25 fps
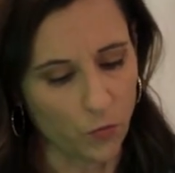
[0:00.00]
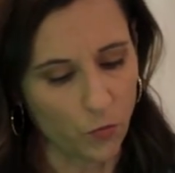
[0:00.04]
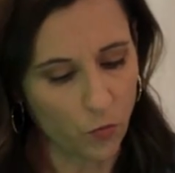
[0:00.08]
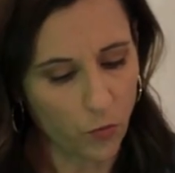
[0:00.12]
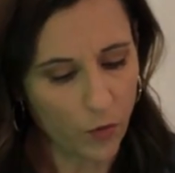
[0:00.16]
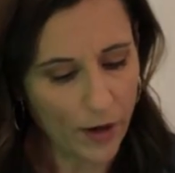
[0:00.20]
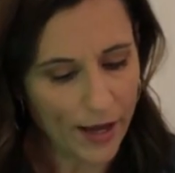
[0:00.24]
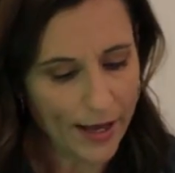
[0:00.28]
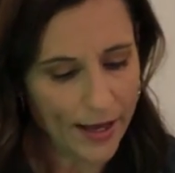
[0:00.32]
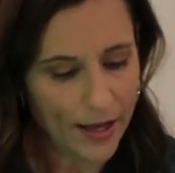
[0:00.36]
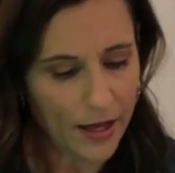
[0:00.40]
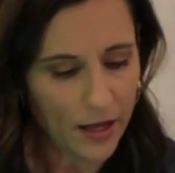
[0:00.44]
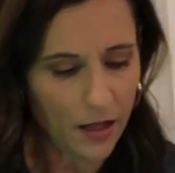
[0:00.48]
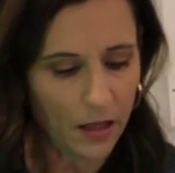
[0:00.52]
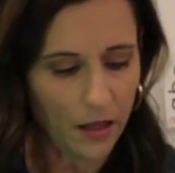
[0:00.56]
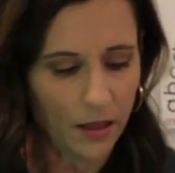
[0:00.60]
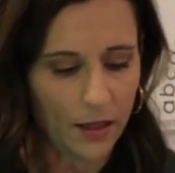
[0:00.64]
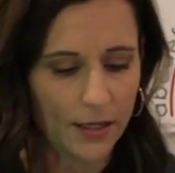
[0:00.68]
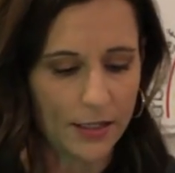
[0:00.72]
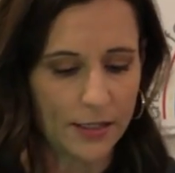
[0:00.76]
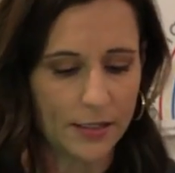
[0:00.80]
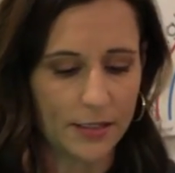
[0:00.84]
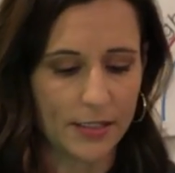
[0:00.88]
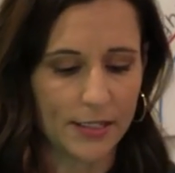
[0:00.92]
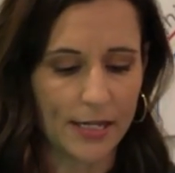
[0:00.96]
Well
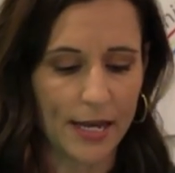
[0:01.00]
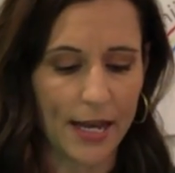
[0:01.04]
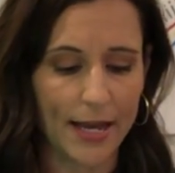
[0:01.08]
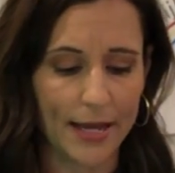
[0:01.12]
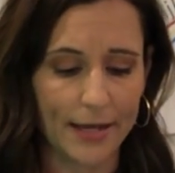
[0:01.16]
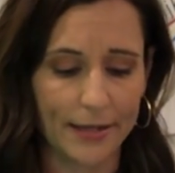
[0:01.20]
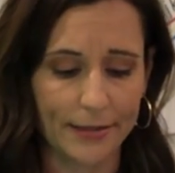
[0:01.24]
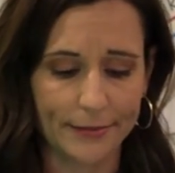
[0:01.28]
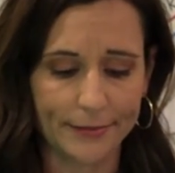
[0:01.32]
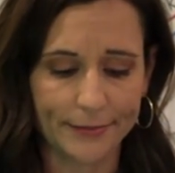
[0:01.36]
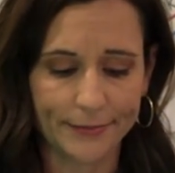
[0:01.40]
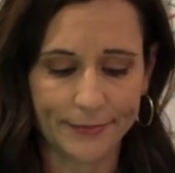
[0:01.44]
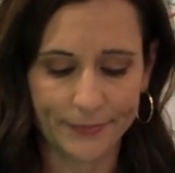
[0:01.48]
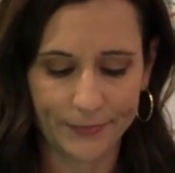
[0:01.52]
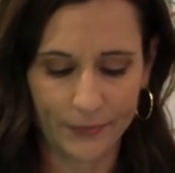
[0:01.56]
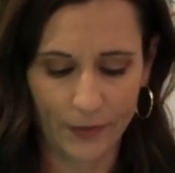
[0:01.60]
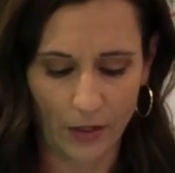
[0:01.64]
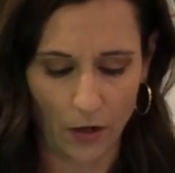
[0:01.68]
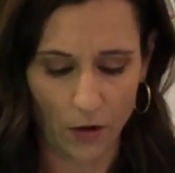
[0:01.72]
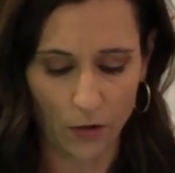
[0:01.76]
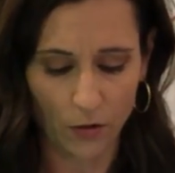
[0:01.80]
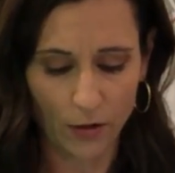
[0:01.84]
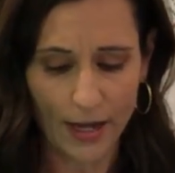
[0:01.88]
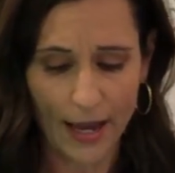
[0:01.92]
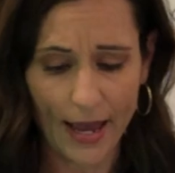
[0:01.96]
done.
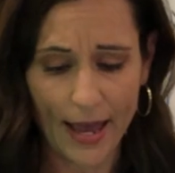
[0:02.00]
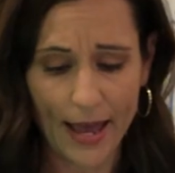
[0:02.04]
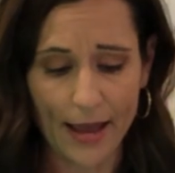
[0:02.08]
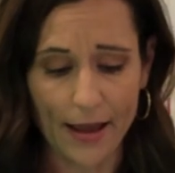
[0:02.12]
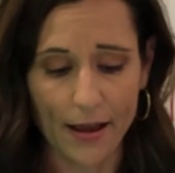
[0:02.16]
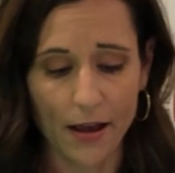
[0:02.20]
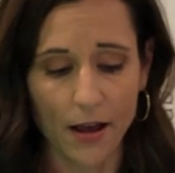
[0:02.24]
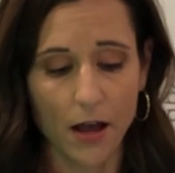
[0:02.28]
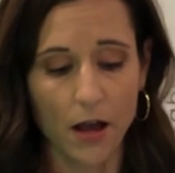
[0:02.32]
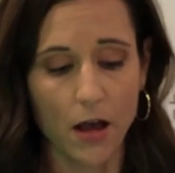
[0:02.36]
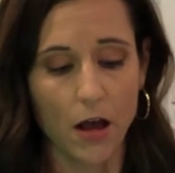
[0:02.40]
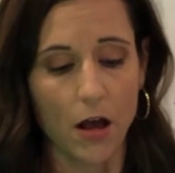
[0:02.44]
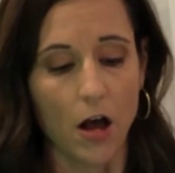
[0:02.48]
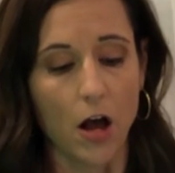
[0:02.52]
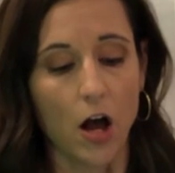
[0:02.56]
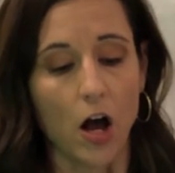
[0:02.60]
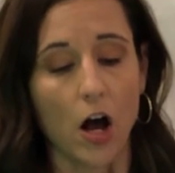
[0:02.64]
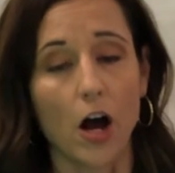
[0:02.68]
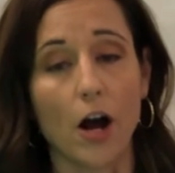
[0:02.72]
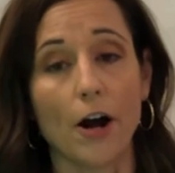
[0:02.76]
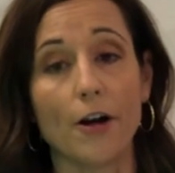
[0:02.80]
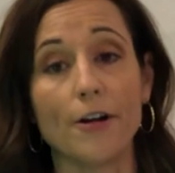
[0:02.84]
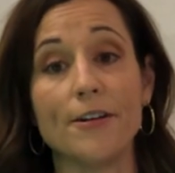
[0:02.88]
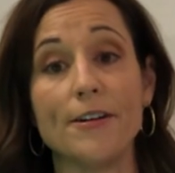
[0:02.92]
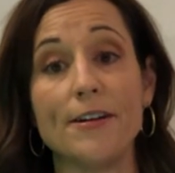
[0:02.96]
Okay,
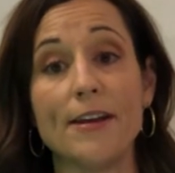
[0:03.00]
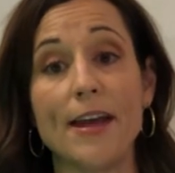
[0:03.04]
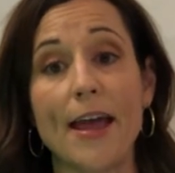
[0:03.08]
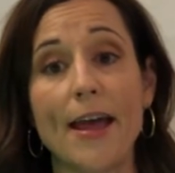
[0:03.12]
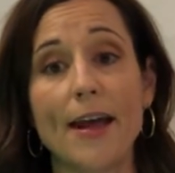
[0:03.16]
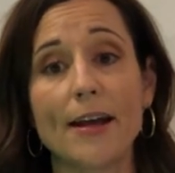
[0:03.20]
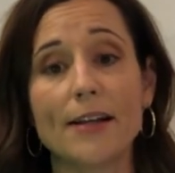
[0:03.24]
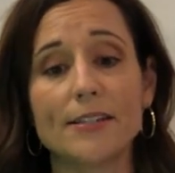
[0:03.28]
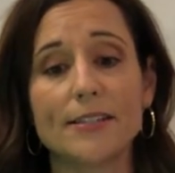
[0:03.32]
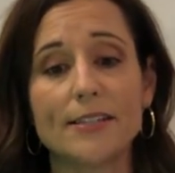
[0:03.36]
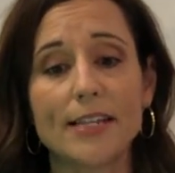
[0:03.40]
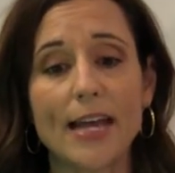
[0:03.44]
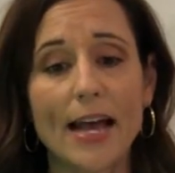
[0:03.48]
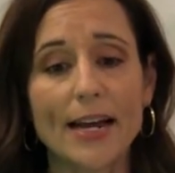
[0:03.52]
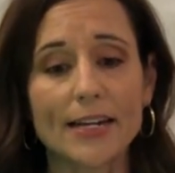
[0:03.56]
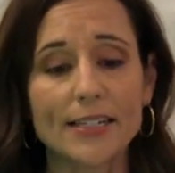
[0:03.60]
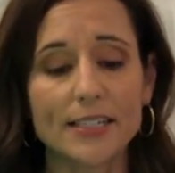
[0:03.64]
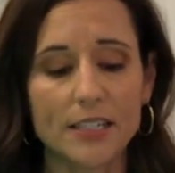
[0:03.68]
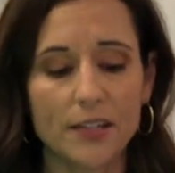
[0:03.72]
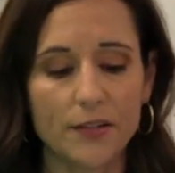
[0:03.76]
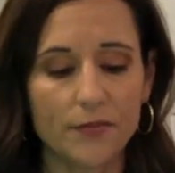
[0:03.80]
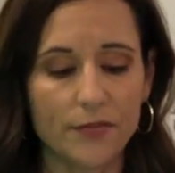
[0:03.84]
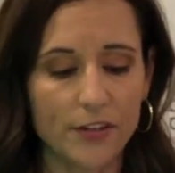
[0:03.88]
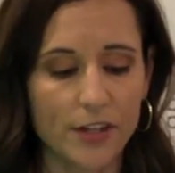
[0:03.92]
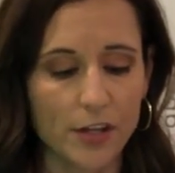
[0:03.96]
our next
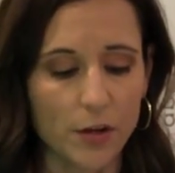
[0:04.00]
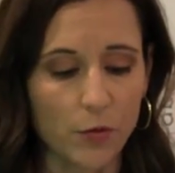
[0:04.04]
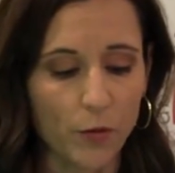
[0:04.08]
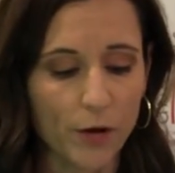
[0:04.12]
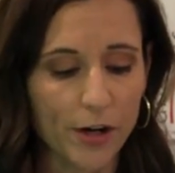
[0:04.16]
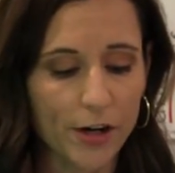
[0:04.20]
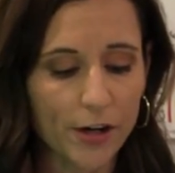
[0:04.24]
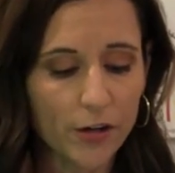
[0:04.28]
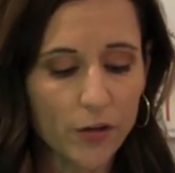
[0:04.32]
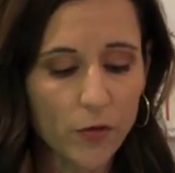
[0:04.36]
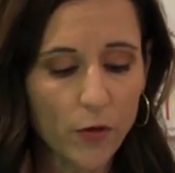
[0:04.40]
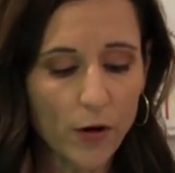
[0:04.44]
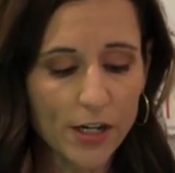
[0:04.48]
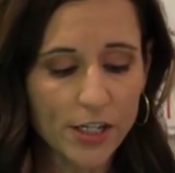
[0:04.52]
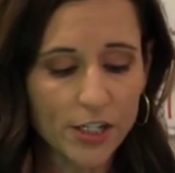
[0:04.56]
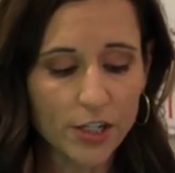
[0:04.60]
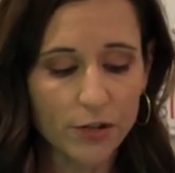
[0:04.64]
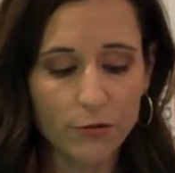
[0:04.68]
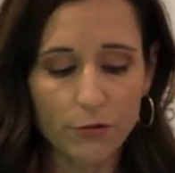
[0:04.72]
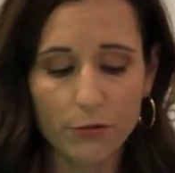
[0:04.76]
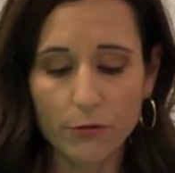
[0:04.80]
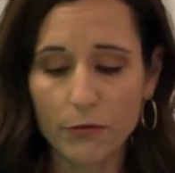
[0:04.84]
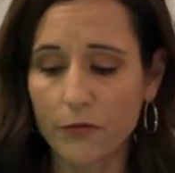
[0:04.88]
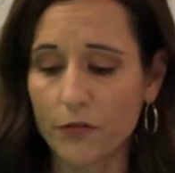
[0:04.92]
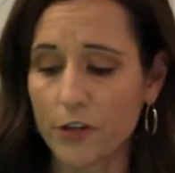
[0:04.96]
activity, we are going to
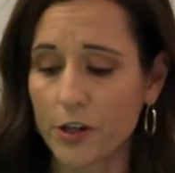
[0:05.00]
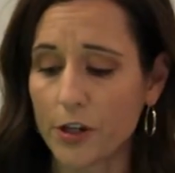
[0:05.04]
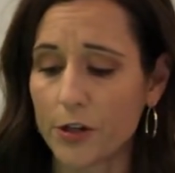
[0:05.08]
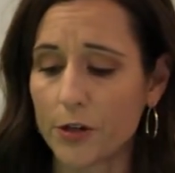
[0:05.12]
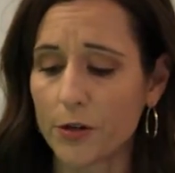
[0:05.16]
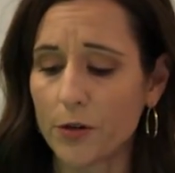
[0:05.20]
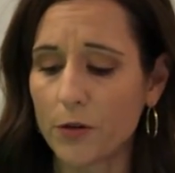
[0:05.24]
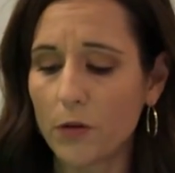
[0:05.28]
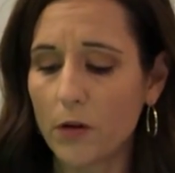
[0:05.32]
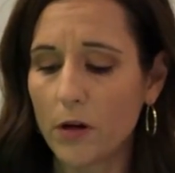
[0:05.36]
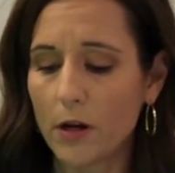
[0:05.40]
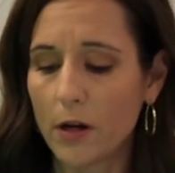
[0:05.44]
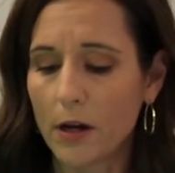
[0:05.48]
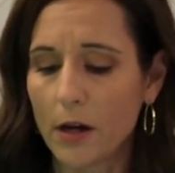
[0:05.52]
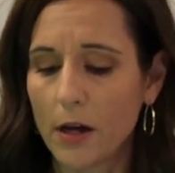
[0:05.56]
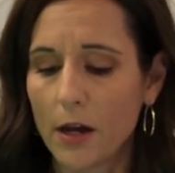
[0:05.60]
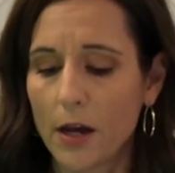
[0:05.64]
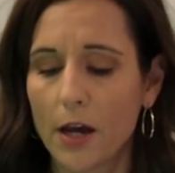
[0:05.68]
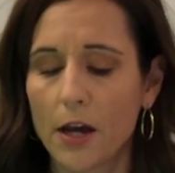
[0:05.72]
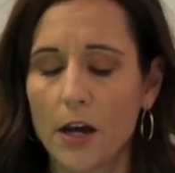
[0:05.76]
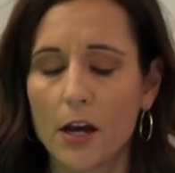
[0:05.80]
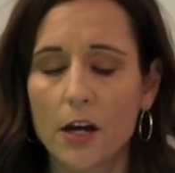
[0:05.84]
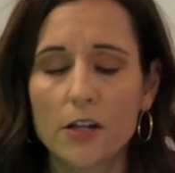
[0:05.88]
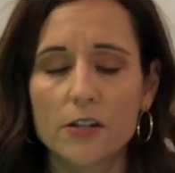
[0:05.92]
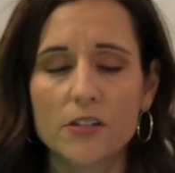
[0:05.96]
review
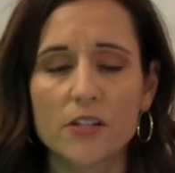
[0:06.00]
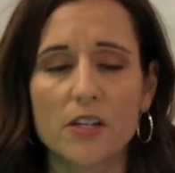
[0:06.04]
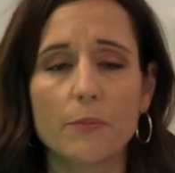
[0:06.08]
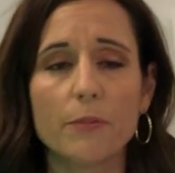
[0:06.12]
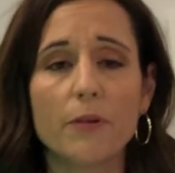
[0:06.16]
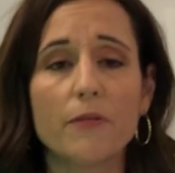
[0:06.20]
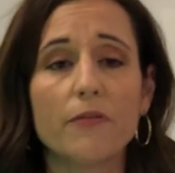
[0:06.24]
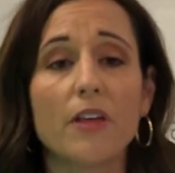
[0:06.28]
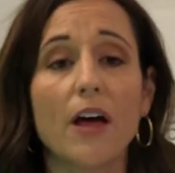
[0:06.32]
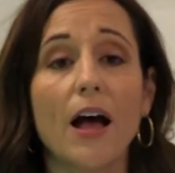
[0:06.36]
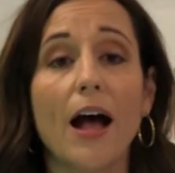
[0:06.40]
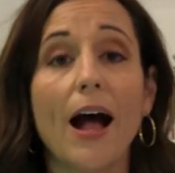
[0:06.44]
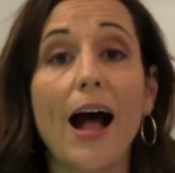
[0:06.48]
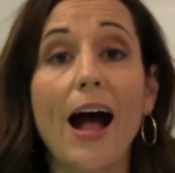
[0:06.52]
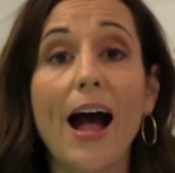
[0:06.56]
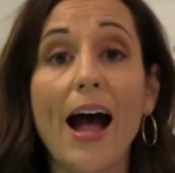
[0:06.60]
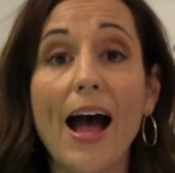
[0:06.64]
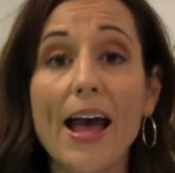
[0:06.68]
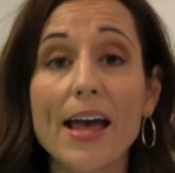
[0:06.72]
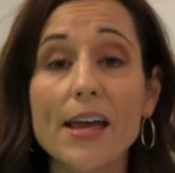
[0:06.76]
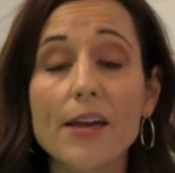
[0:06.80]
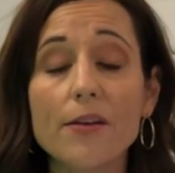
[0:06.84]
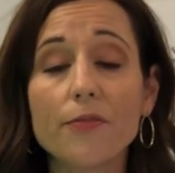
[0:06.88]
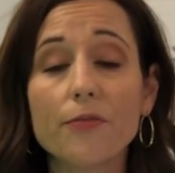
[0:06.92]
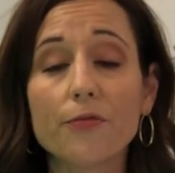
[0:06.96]
some of the
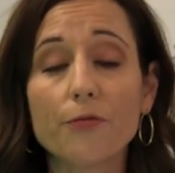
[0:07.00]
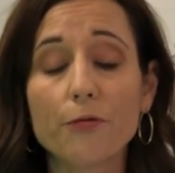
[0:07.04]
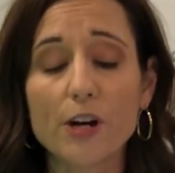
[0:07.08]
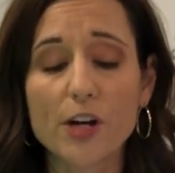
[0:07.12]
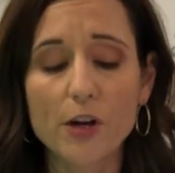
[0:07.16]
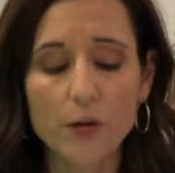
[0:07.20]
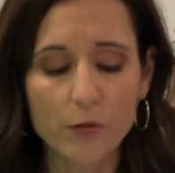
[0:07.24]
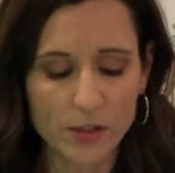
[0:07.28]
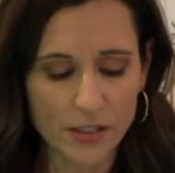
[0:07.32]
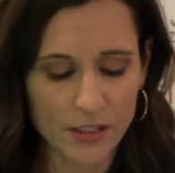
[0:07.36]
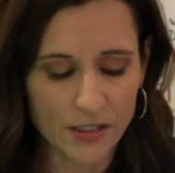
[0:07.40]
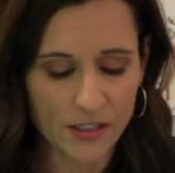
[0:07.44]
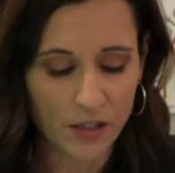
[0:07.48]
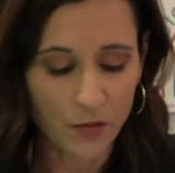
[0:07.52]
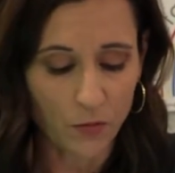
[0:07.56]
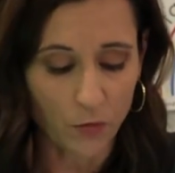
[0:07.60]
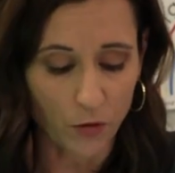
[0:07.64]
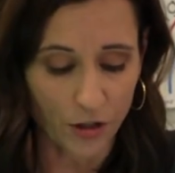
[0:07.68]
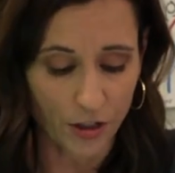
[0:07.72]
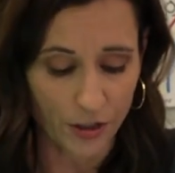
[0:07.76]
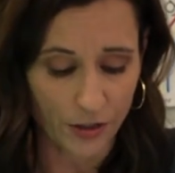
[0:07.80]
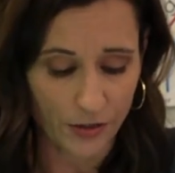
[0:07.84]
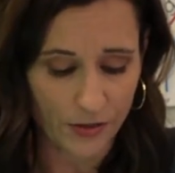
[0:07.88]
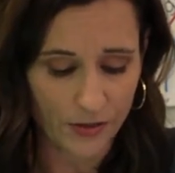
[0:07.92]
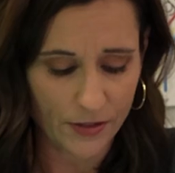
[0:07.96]
high frequency
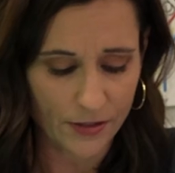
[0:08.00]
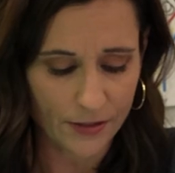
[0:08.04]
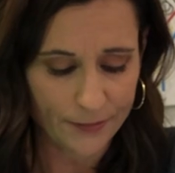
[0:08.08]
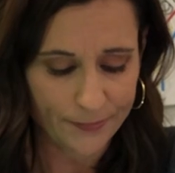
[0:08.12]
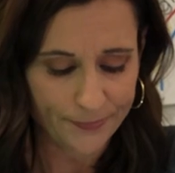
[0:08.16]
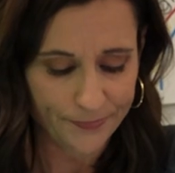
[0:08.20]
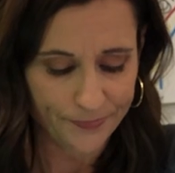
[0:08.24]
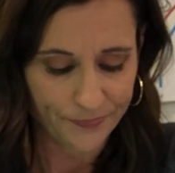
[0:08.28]
words